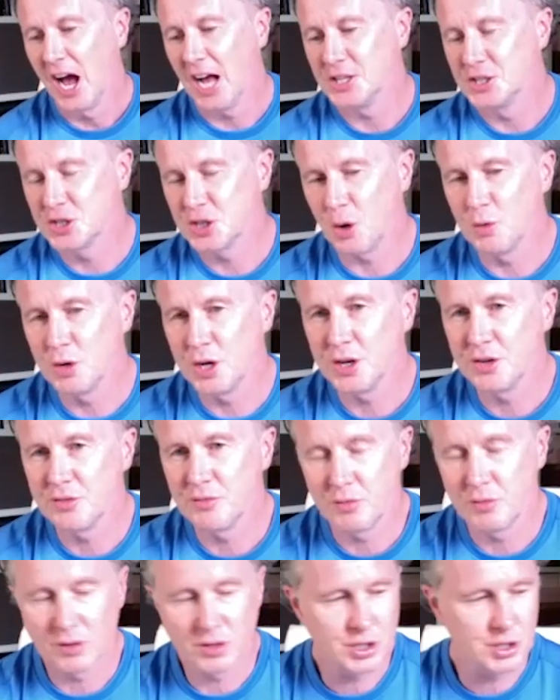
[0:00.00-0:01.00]
And so did
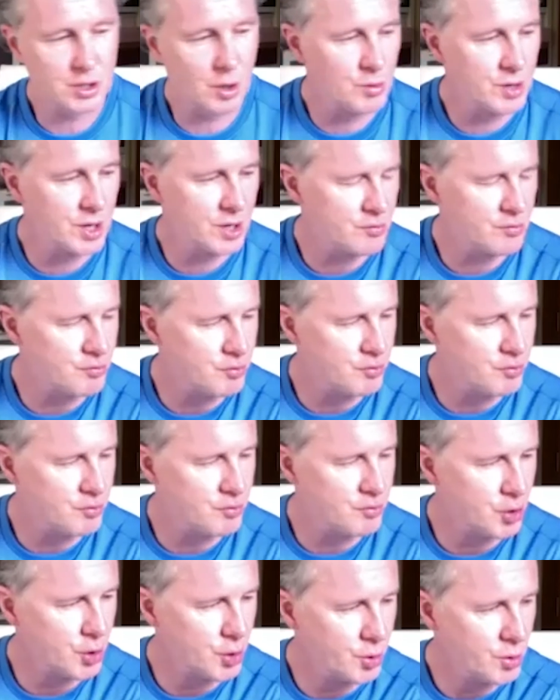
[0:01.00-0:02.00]
Ruud.
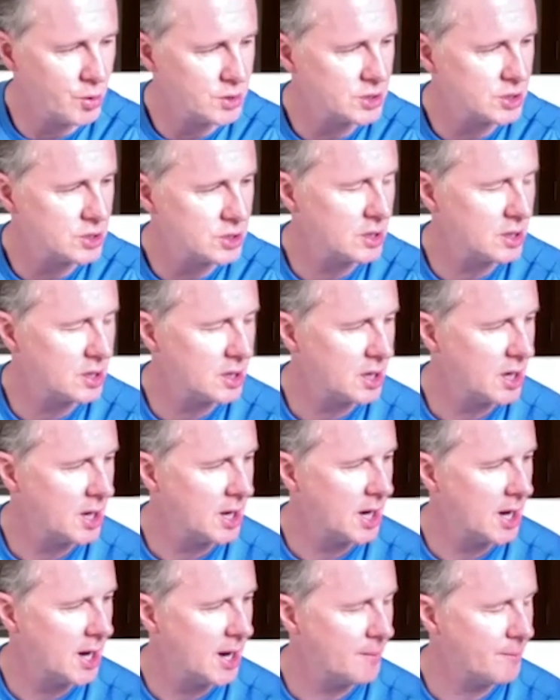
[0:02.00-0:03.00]
You
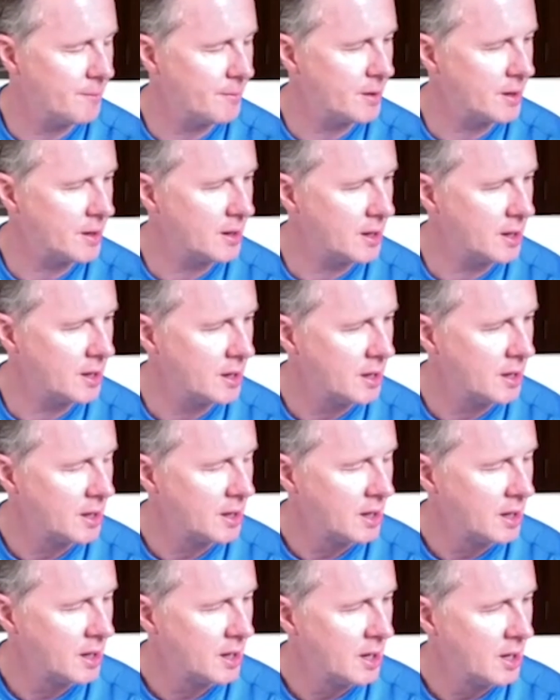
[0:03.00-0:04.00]

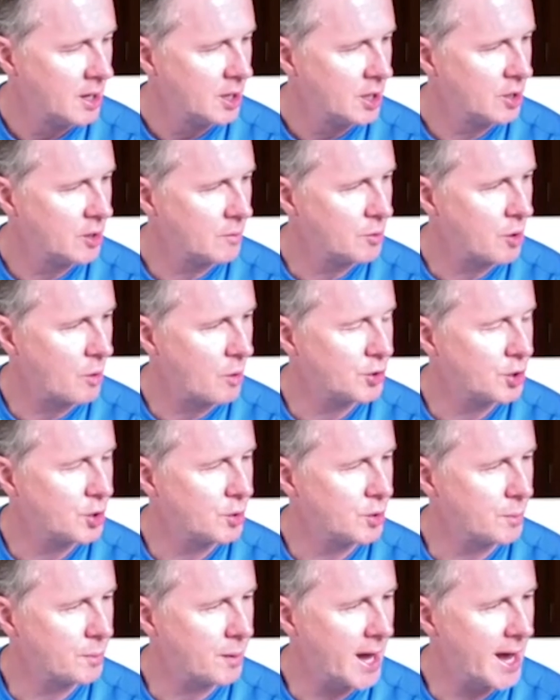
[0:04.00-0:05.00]
know, going through
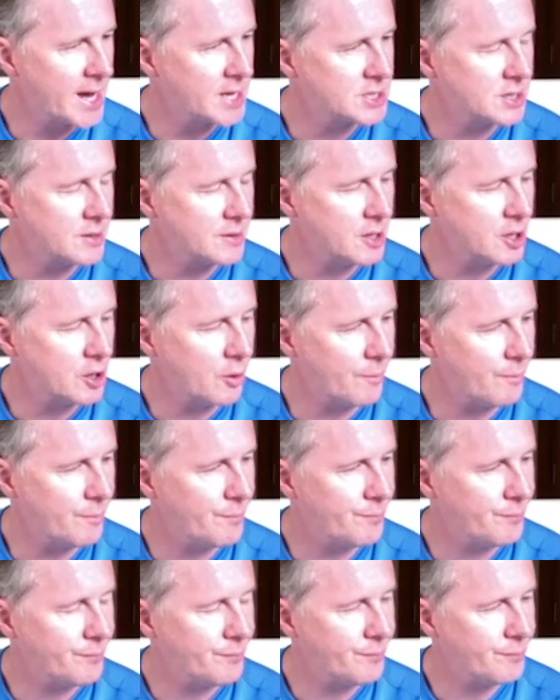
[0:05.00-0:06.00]
the players, and, you
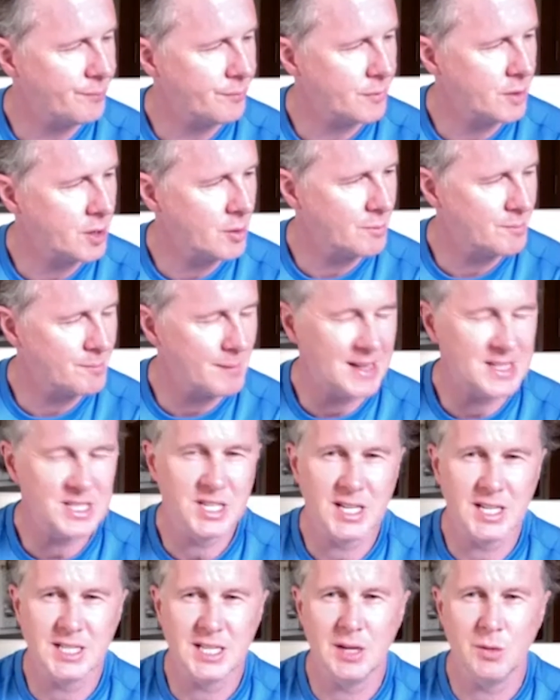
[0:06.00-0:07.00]
know, Man
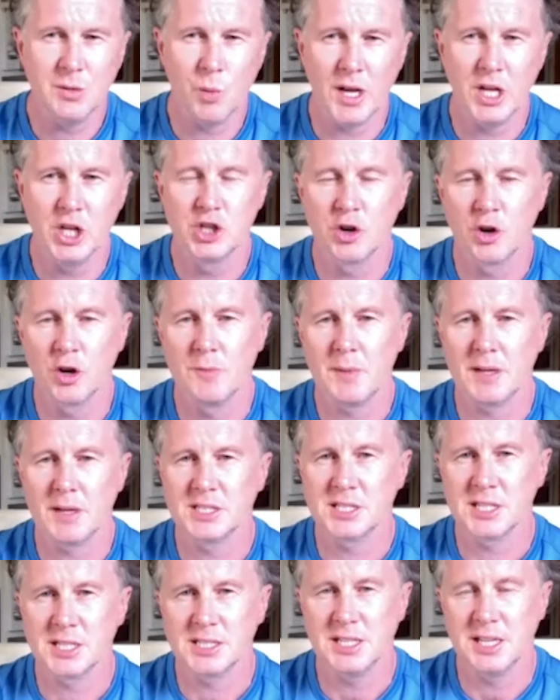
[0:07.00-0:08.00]
City, when he joined Man
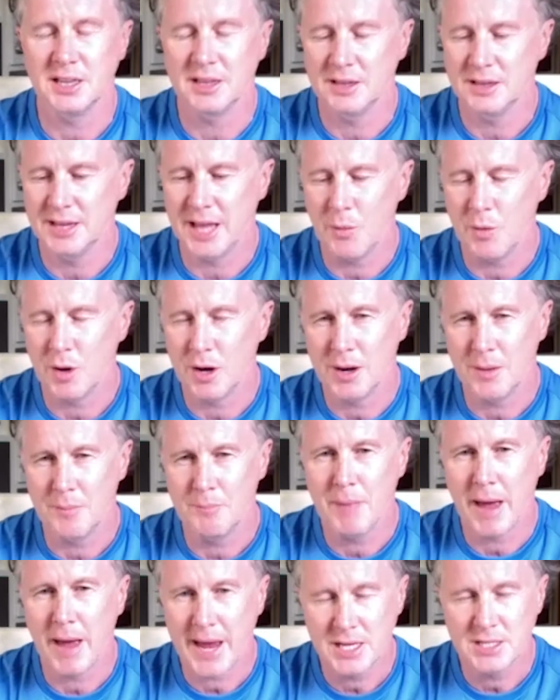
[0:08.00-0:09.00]
City, they were an
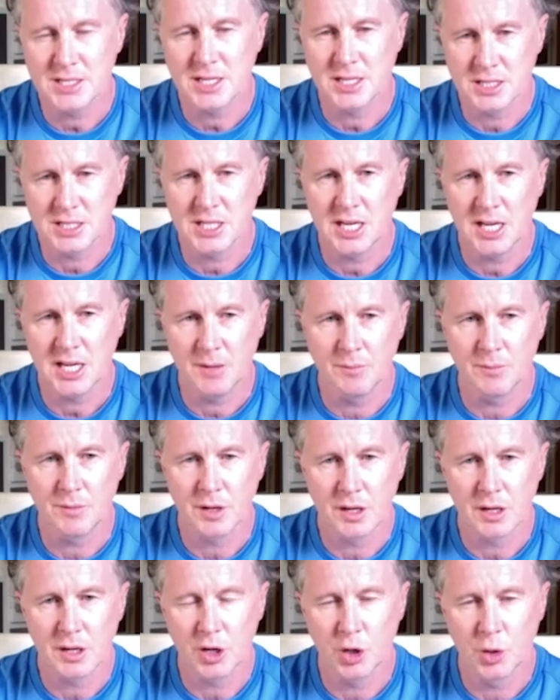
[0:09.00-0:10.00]
amazing team
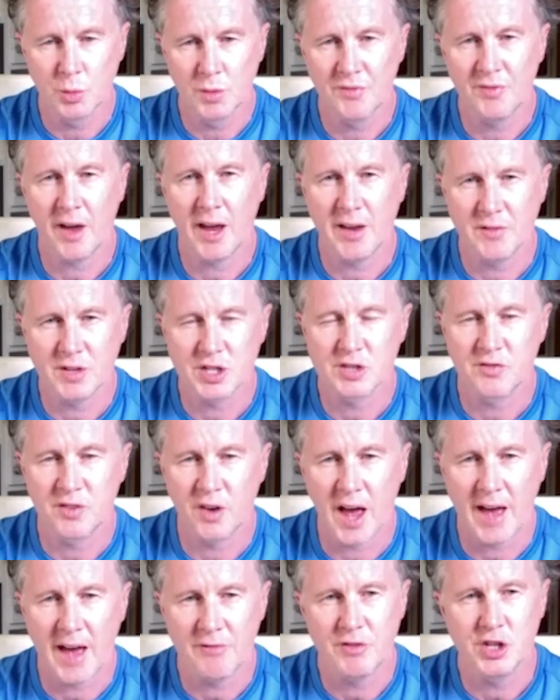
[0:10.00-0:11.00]
who were favourites for
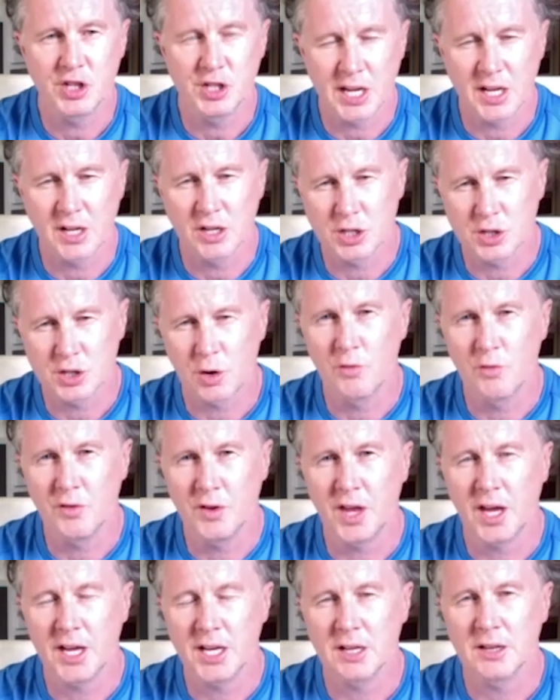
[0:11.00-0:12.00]
every single
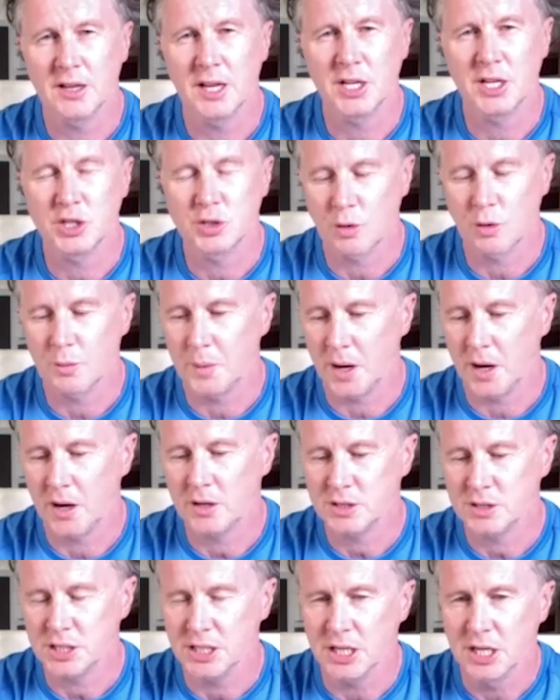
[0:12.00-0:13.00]
trophy they took
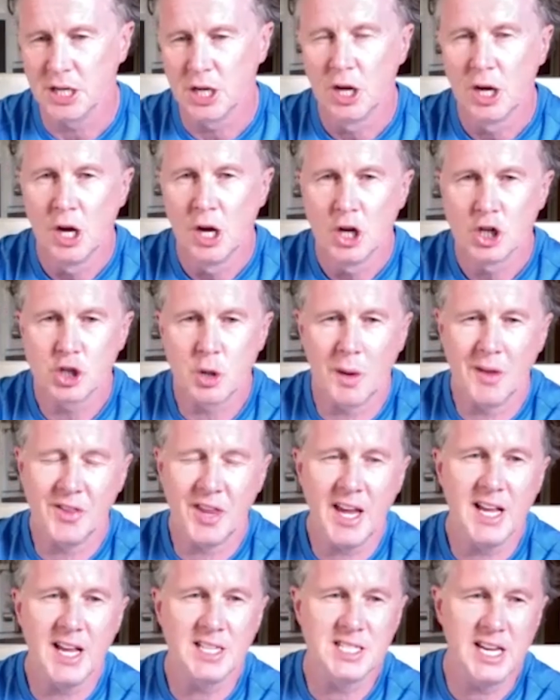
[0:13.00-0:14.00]
part in. So I
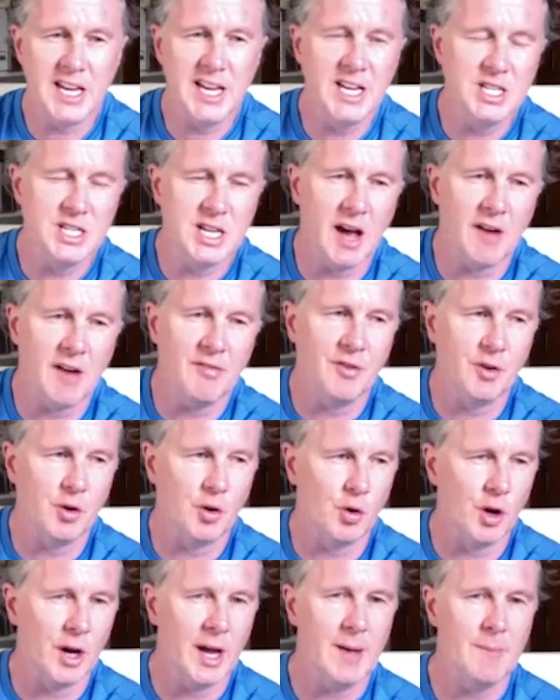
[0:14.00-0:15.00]
think it's easier
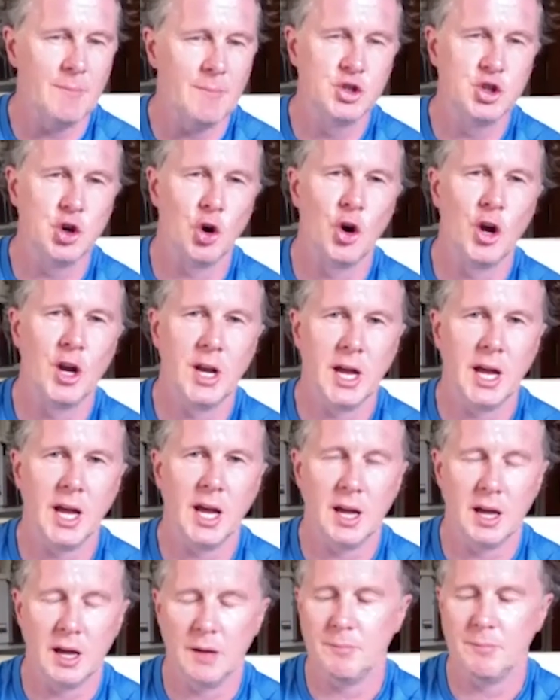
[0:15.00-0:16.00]
for him
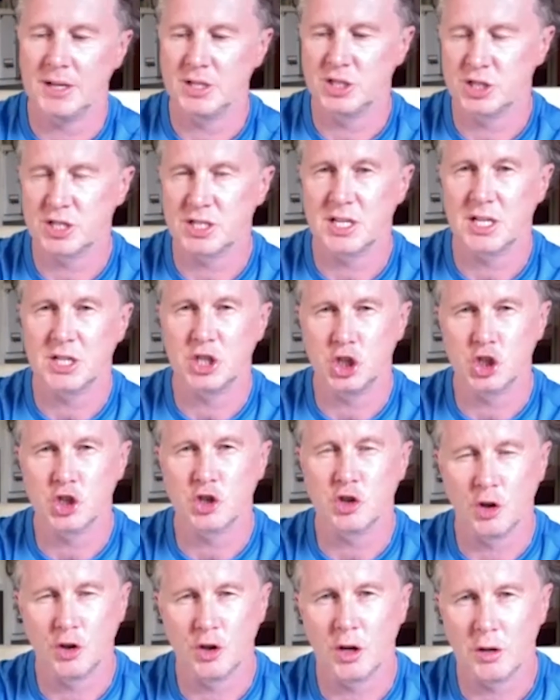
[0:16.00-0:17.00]
joining Manchester City and
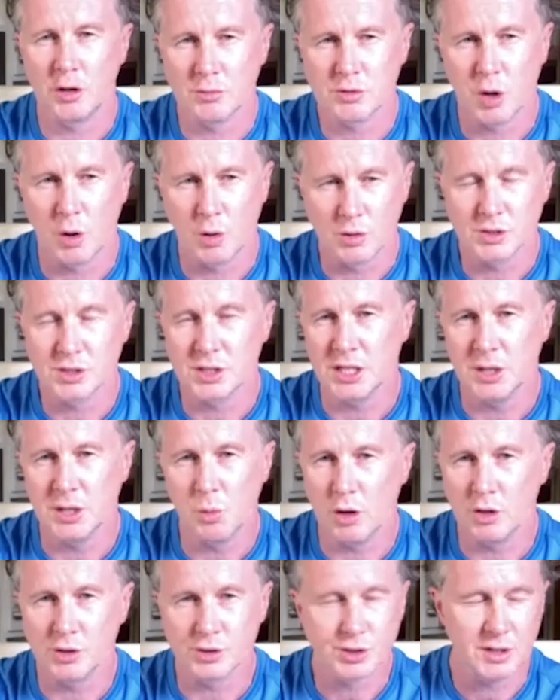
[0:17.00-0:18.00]
scoring lower goals than he
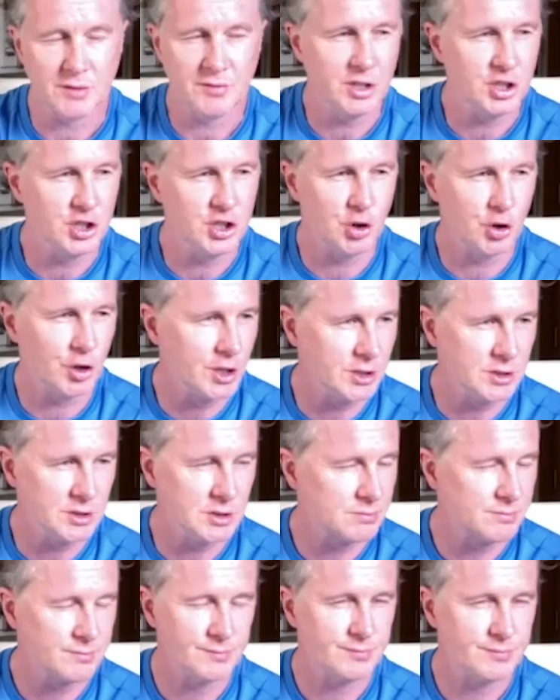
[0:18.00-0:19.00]
was if he
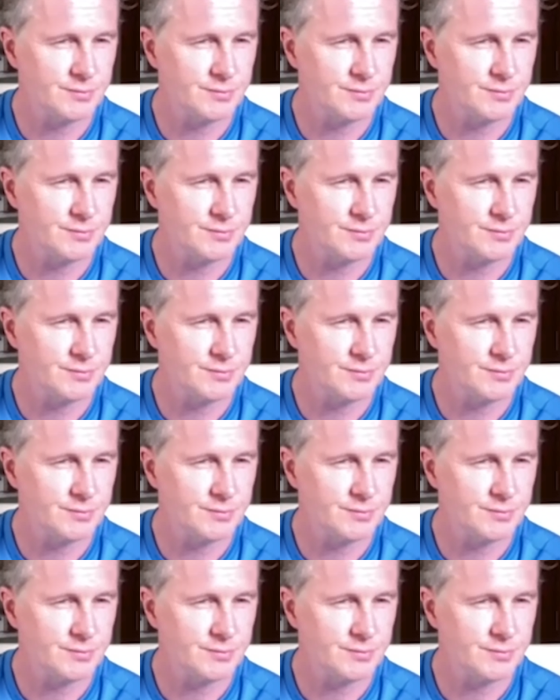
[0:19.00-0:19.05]
joins